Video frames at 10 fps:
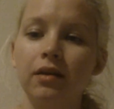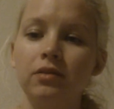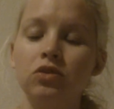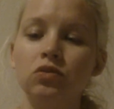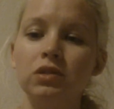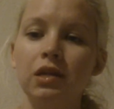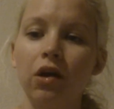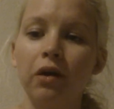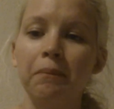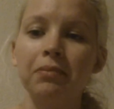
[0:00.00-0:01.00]
used
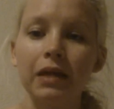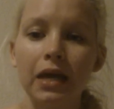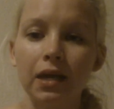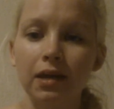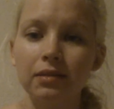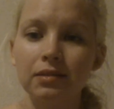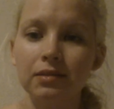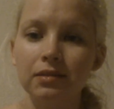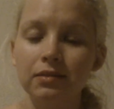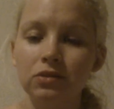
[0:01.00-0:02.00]
it on
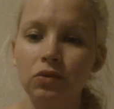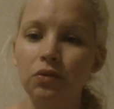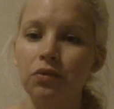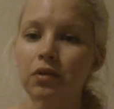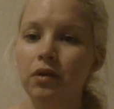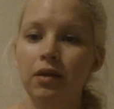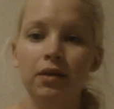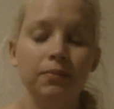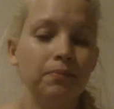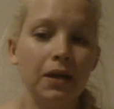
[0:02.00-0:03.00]
blankets. So
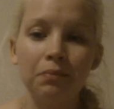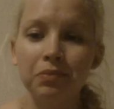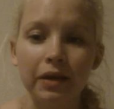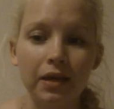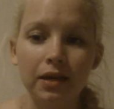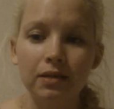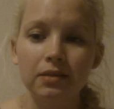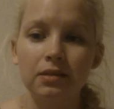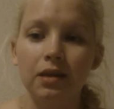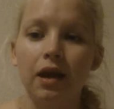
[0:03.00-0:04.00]
big
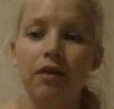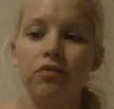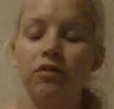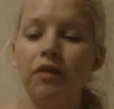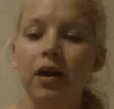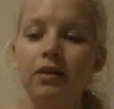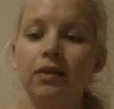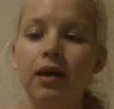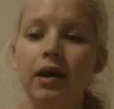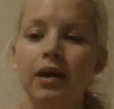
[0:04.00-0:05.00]
blankets that I've
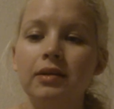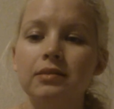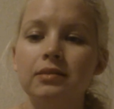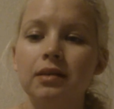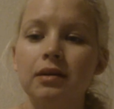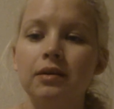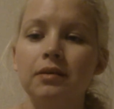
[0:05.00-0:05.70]
revitalized.